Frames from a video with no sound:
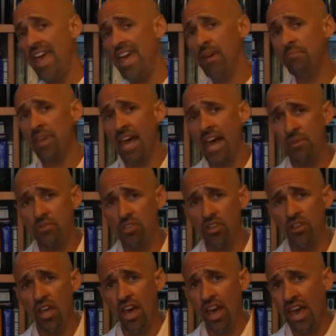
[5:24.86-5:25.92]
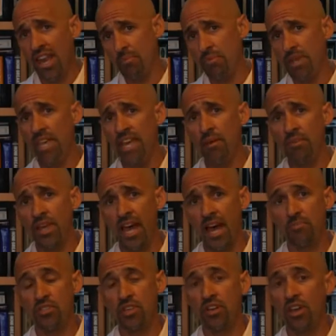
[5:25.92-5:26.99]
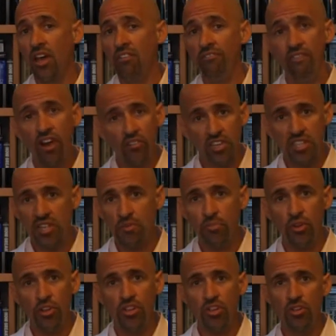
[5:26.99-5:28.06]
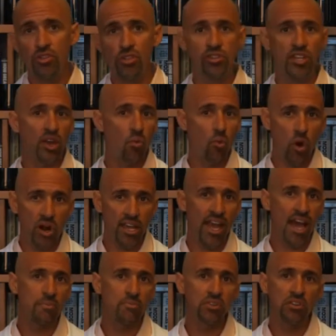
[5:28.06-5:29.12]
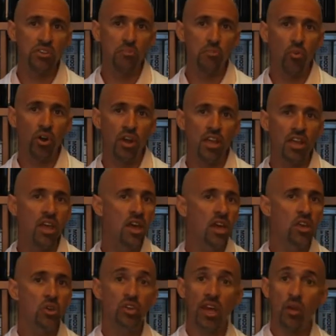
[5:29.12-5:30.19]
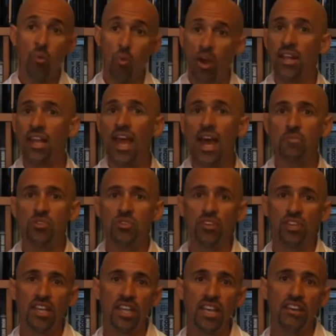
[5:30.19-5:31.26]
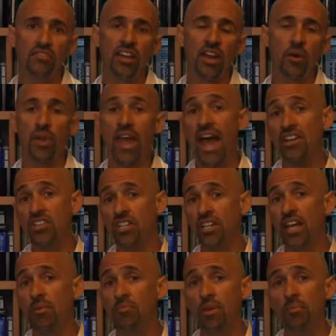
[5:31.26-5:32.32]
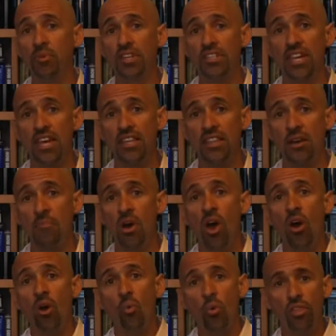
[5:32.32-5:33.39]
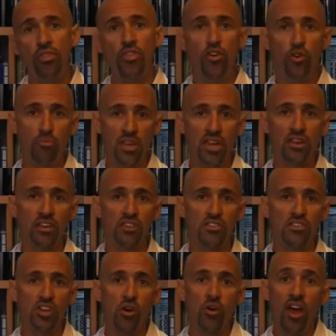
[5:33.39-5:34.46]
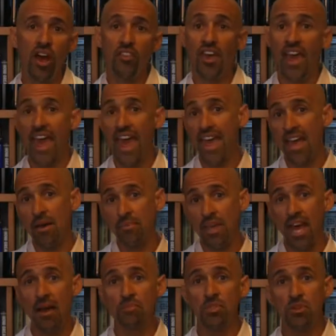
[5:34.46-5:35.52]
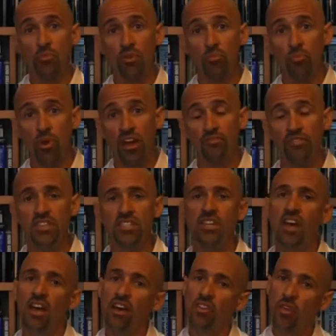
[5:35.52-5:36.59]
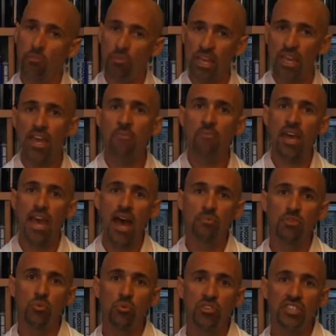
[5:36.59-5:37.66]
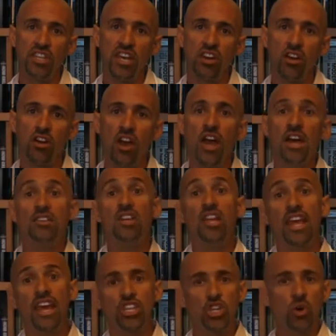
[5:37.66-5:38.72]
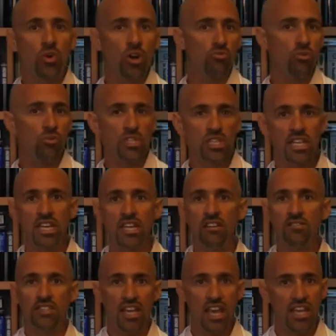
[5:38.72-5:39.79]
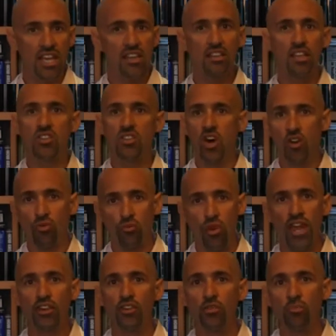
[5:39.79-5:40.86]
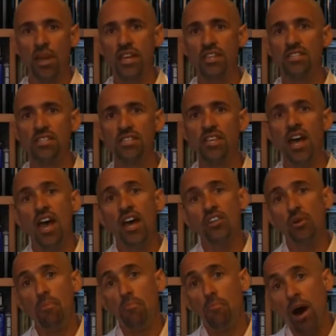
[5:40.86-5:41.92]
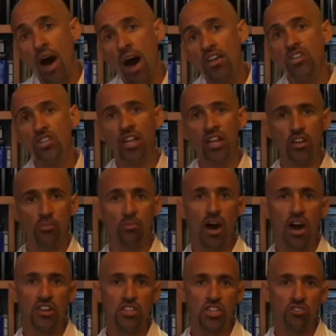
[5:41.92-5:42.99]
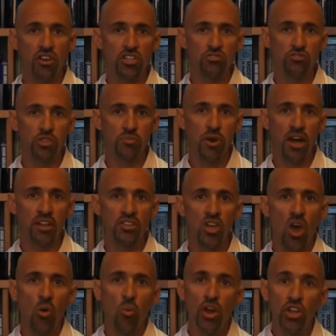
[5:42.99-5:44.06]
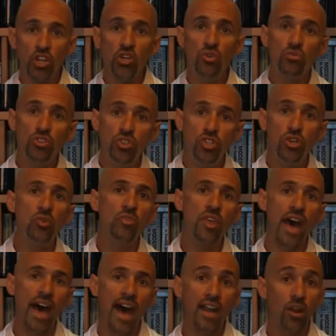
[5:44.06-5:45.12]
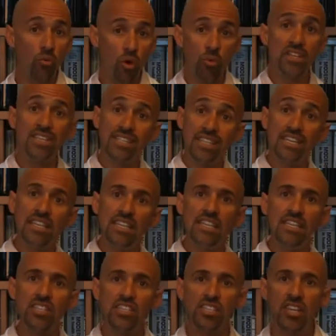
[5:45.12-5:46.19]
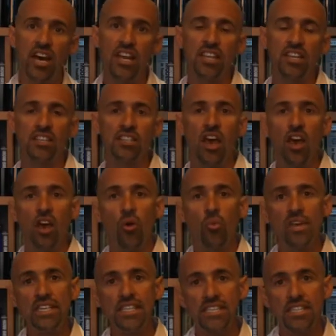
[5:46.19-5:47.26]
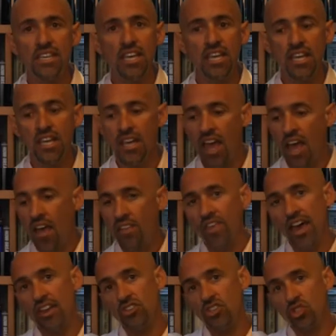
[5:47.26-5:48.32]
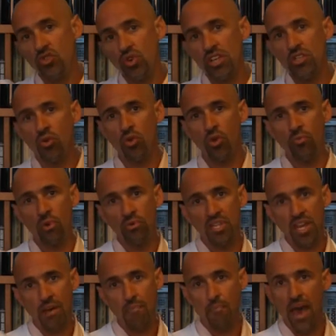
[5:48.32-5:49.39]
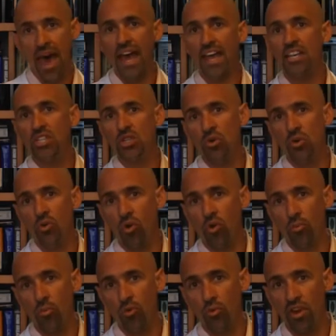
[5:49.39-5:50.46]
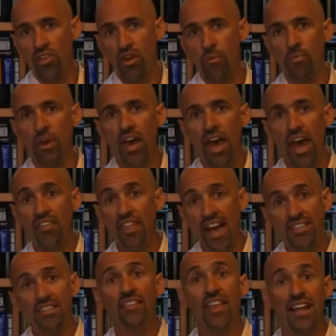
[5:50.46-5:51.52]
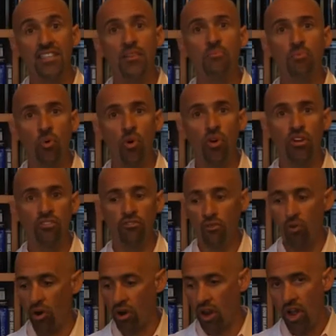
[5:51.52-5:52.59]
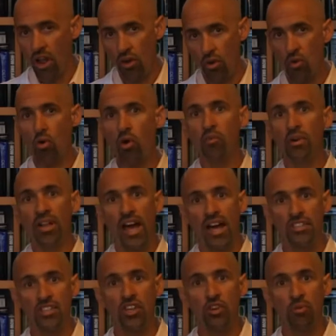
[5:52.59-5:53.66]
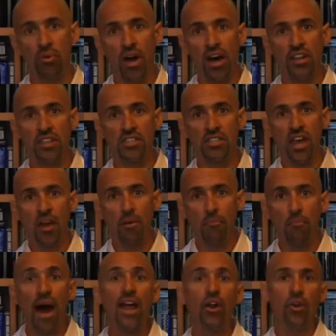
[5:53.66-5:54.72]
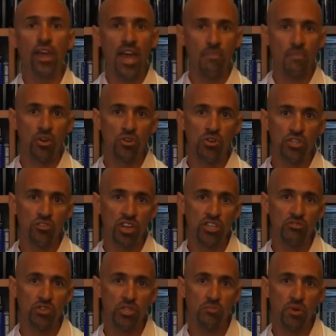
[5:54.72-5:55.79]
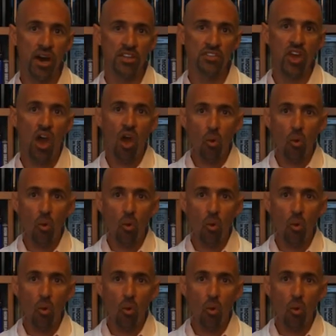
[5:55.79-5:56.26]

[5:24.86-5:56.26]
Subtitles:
AM capsule and a PM capsule. Very simple to use. You take one capsule in the morning, you take one capsule in the evening. And we actually like people to take them with their meals. So the AM capsule with breakfast, the PM capsule with dinner, to get you in a routine of taking these on a regular basis to modulate your body's stress response. When you do that, and what we see in these studies, we see that stress hormones come back into a normal rhythm. And that's important for normalizing your body's biochemical stress response.